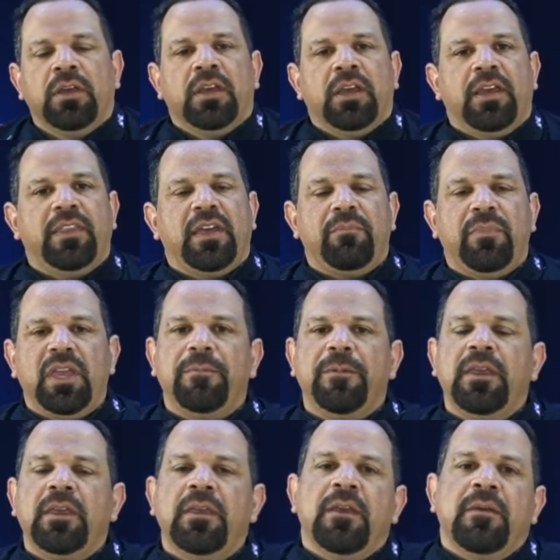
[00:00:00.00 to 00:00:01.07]
And that
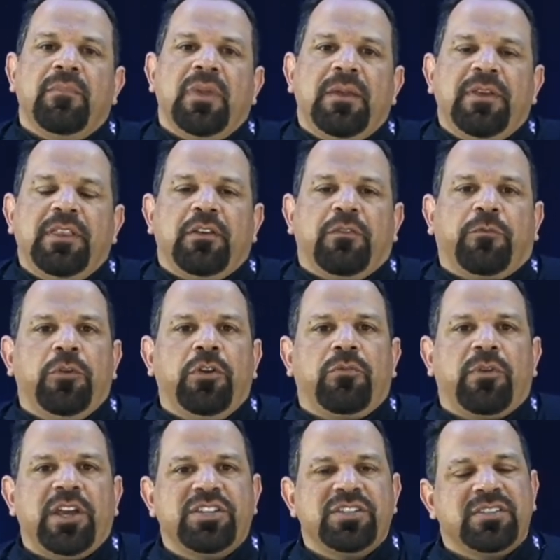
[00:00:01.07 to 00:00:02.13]
maybe the fruit of
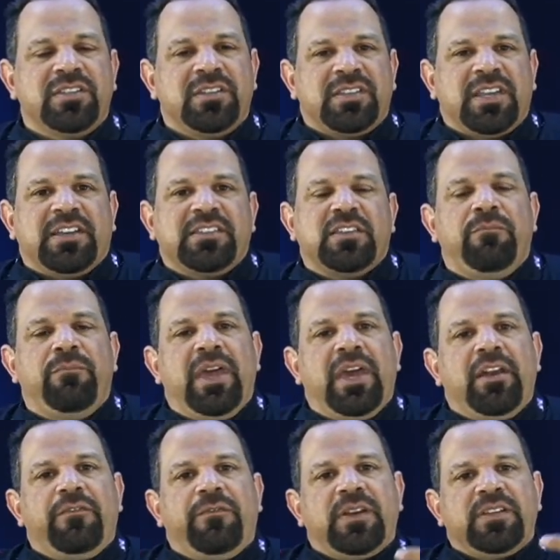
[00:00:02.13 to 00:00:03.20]
righteousness hasn't
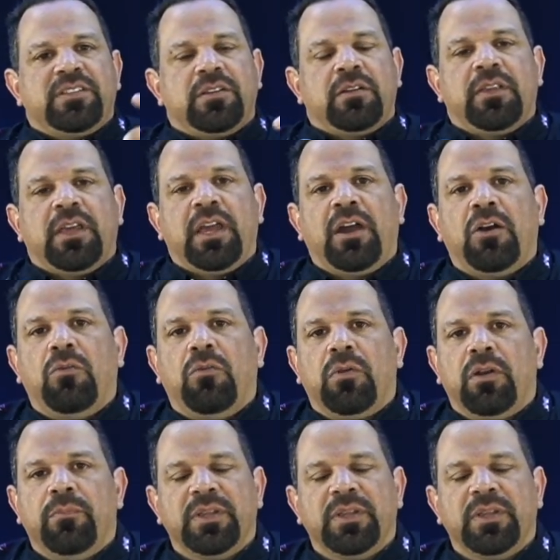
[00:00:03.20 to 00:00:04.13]
manifested on the outward,